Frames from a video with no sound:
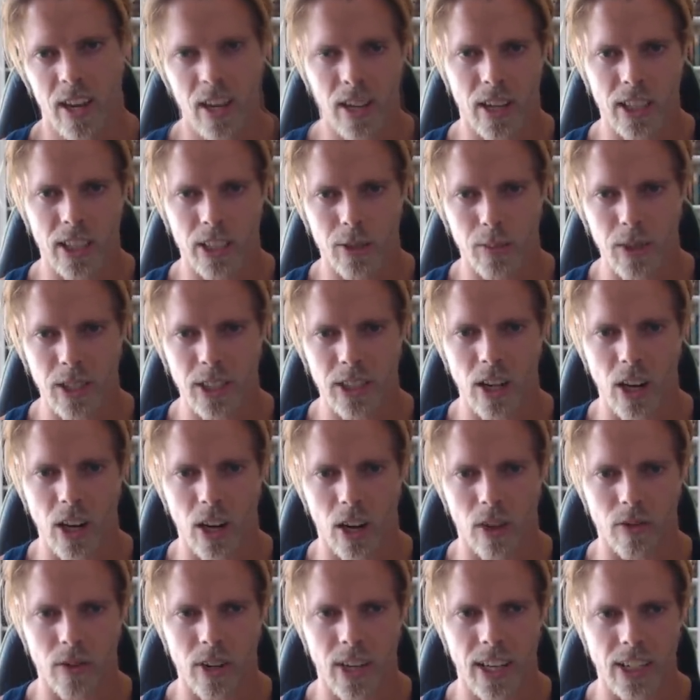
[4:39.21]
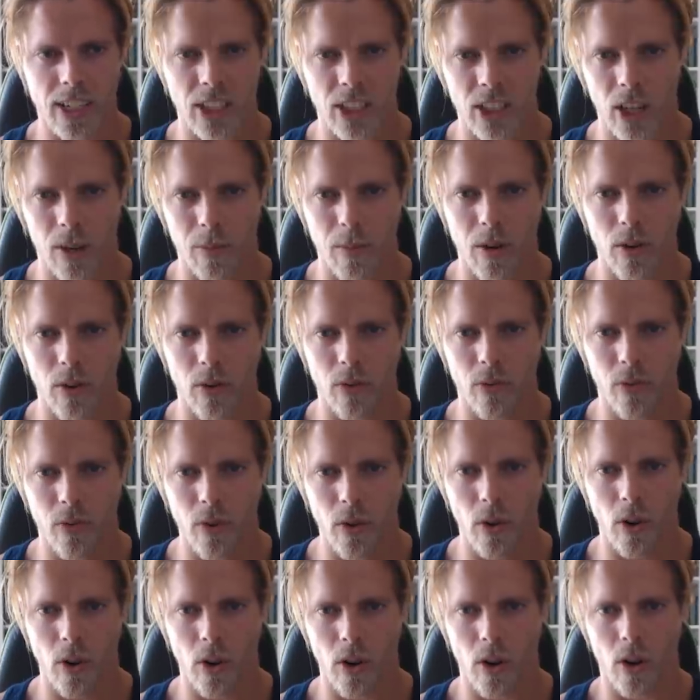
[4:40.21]
And especially after a summer
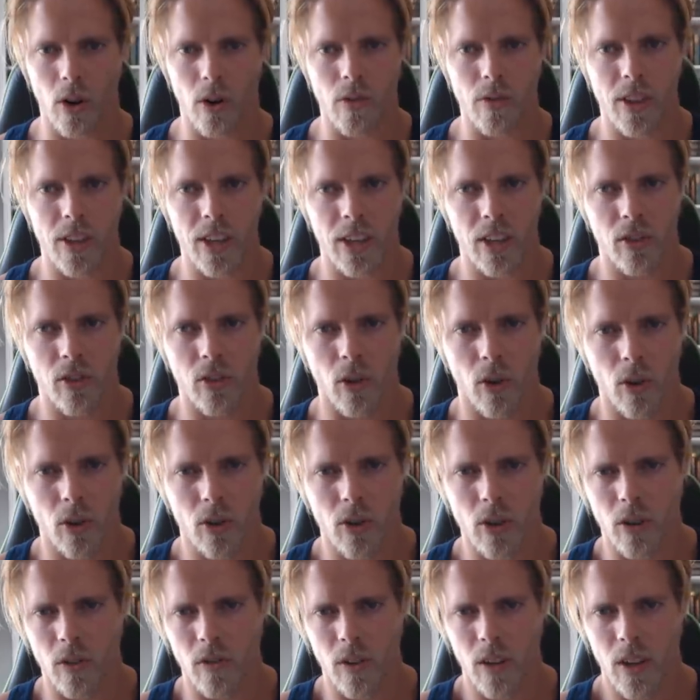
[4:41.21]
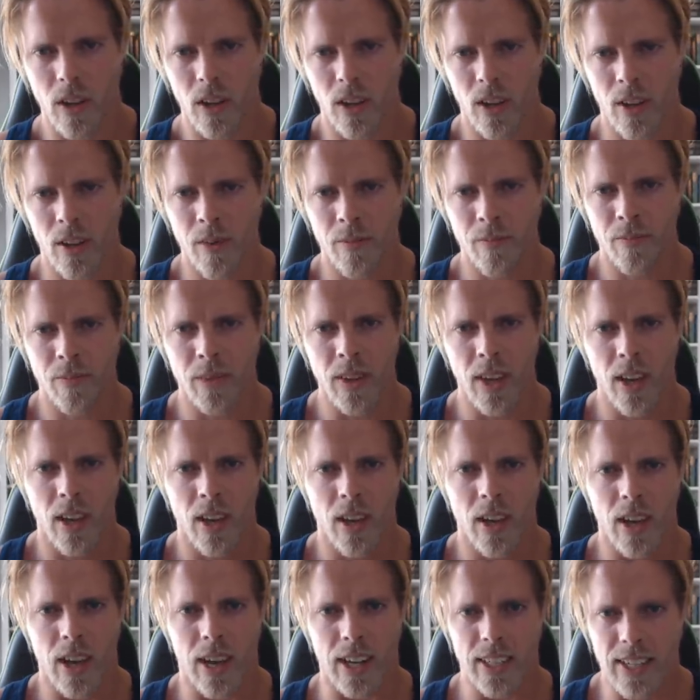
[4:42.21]
full of these sort of
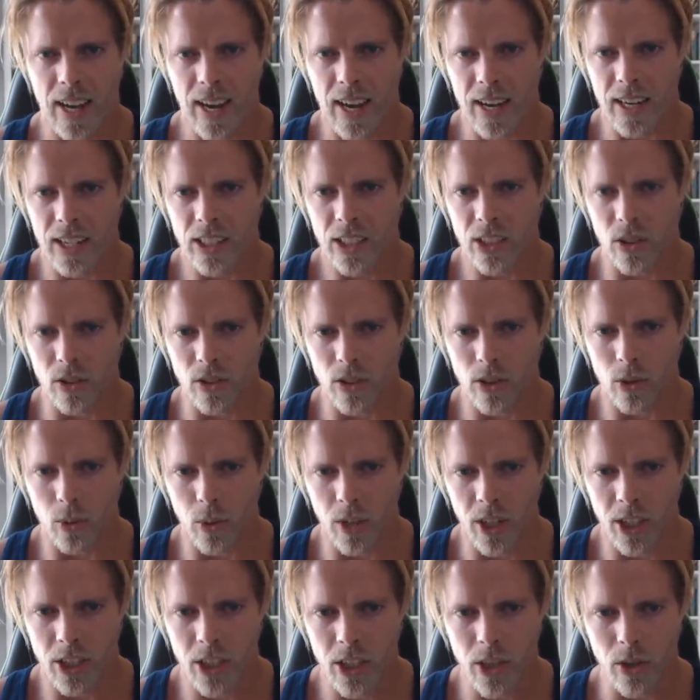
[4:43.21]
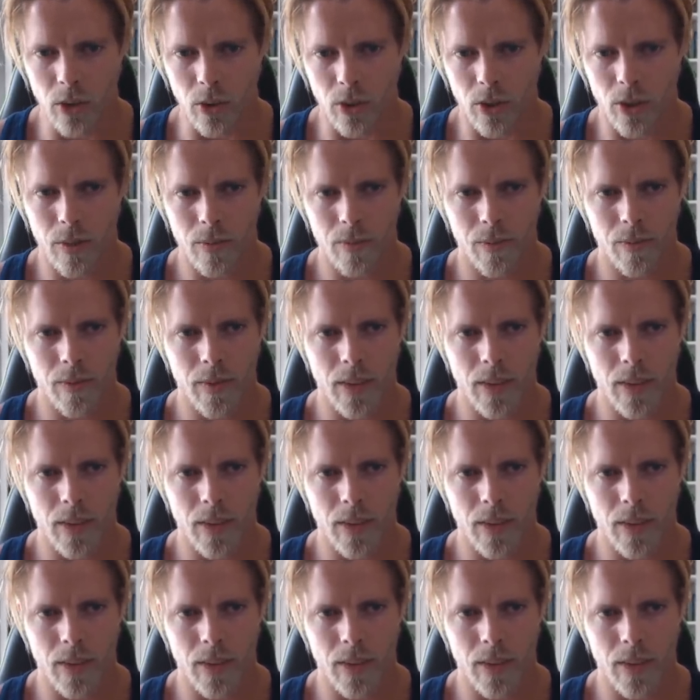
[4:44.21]
attacks on Swedish youth.